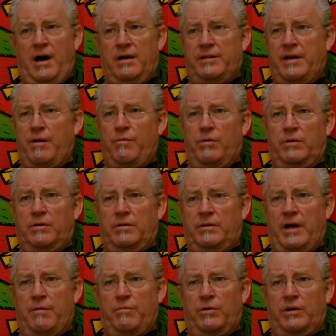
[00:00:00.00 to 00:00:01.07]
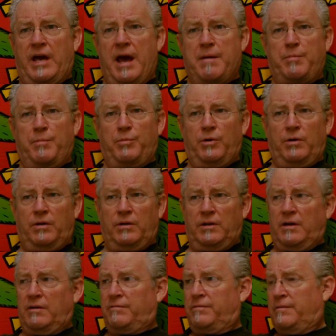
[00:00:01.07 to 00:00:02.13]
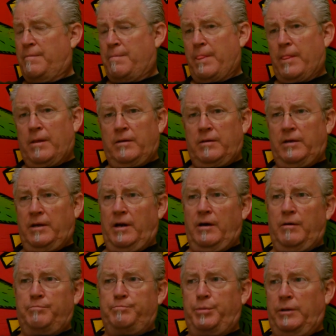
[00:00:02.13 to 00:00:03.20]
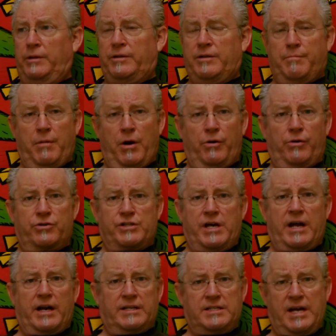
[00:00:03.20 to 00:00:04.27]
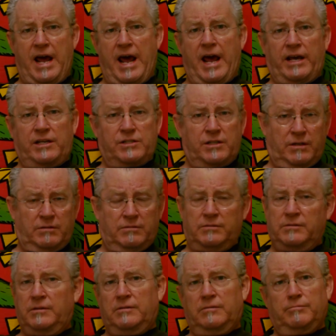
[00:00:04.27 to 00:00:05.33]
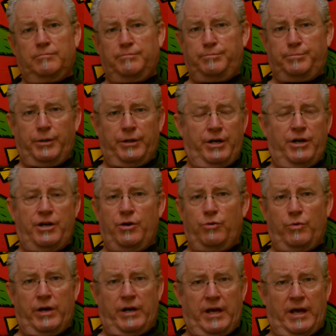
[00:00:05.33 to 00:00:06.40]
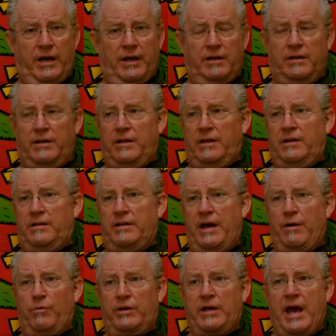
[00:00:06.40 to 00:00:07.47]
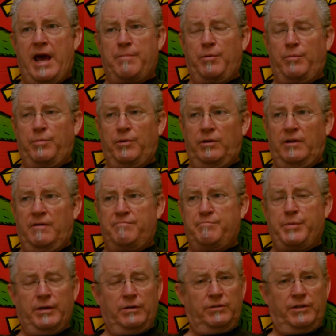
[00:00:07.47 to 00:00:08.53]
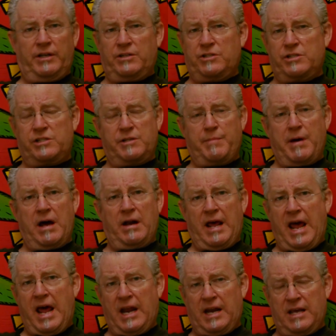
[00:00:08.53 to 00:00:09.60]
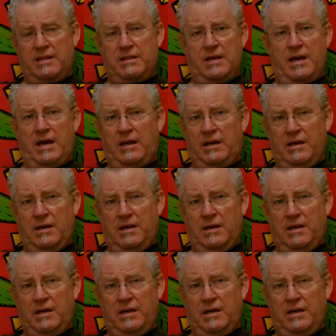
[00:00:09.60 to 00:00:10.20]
They were capable of, you know, pulling the motors out of tanks and putting a new one in. They were capable of building just about anything.